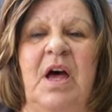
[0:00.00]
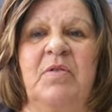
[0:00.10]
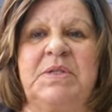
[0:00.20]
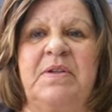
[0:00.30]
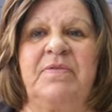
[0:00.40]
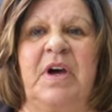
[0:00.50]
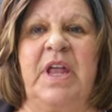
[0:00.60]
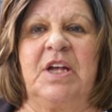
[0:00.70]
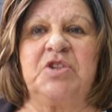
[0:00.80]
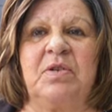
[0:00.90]
I was the
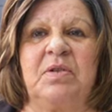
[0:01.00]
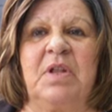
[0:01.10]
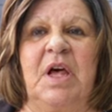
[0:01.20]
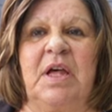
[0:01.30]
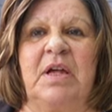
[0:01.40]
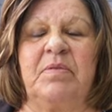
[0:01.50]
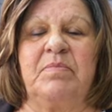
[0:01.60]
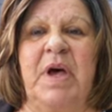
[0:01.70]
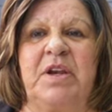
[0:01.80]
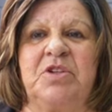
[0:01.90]
financial uh,
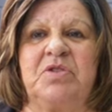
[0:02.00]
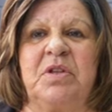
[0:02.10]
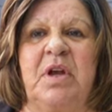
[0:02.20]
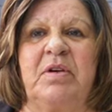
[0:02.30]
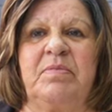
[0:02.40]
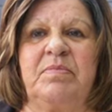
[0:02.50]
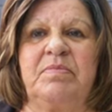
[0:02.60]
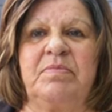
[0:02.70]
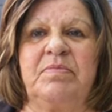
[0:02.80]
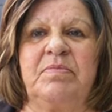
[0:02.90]
manager there.
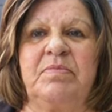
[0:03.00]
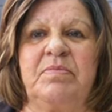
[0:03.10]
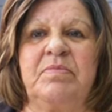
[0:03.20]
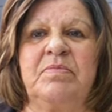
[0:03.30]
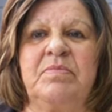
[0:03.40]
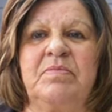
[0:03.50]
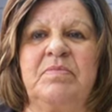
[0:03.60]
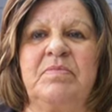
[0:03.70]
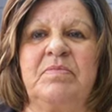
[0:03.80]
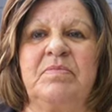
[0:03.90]
how did you like
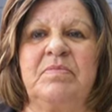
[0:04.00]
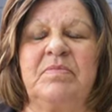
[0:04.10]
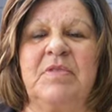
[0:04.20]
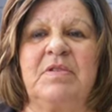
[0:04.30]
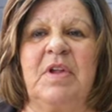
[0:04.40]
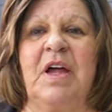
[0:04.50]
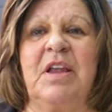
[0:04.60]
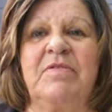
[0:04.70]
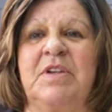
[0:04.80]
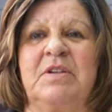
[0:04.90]
doing that? I
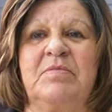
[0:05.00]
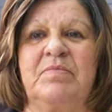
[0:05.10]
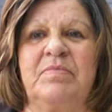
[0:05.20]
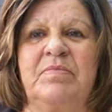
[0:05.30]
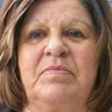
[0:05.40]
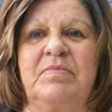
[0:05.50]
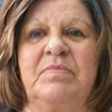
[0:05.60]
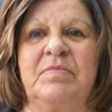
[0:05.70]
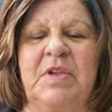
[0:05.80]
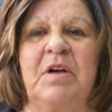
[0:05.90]
loved it.
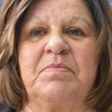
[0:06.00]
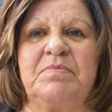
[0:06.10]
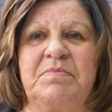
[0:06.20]
Yeah.